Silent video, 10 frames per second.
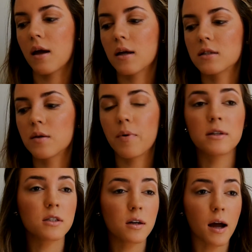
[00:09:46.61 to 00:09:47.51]
it
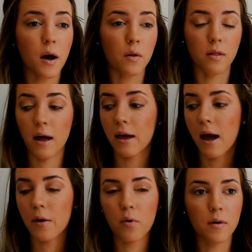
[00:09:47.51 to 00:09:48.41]
depends on how light
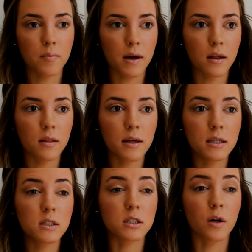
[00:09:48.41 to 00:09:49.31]
I want my lid,
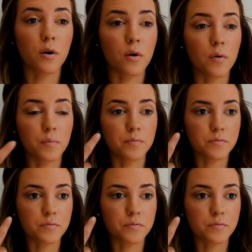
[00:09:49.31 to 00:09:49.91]
so